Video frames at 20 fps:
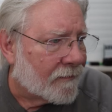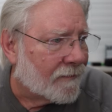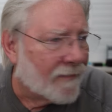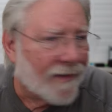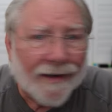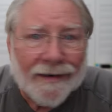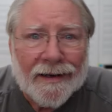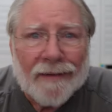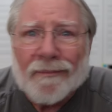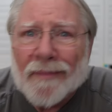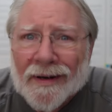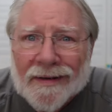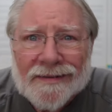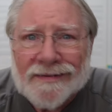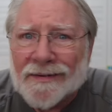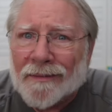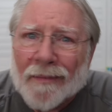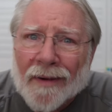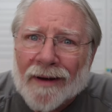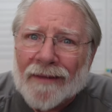$90
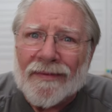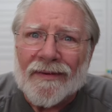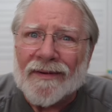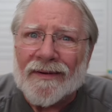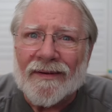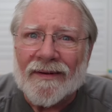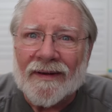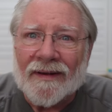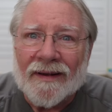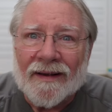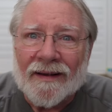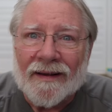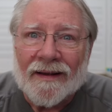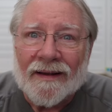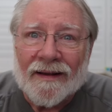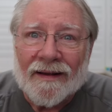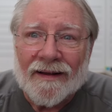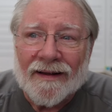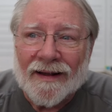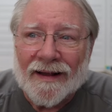a month,
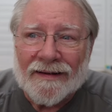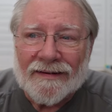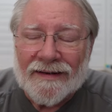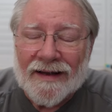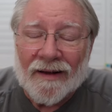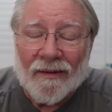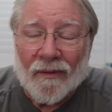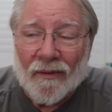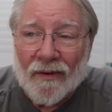that's not